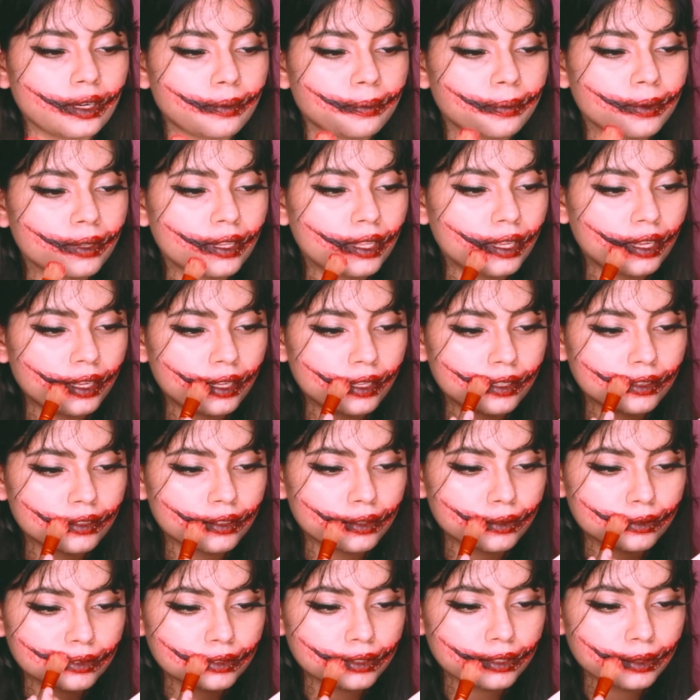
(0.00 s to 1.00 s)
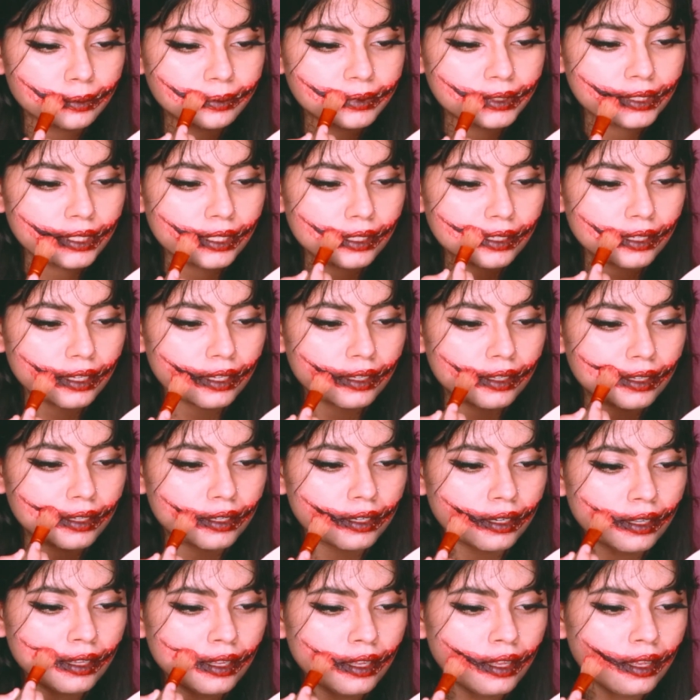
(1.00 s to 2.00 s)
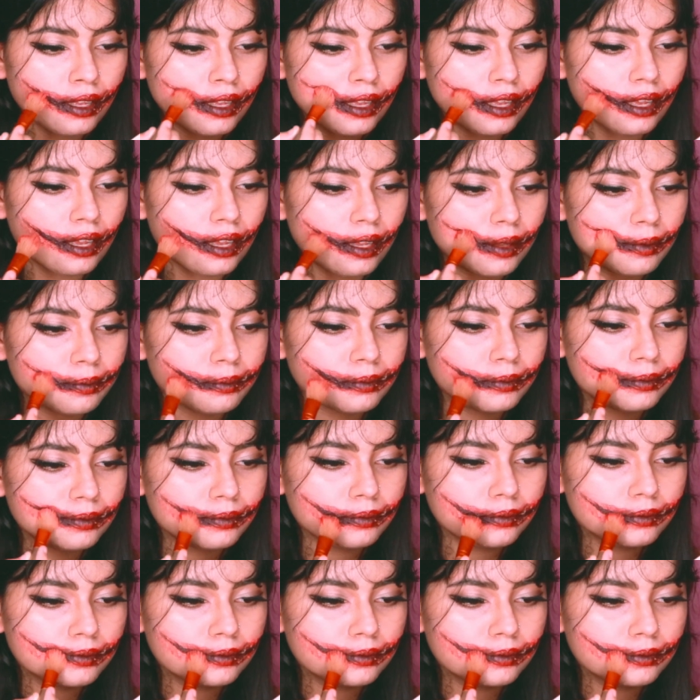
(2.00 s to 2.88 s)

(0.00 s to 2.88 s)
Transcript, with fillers: applying those lipstick and I'm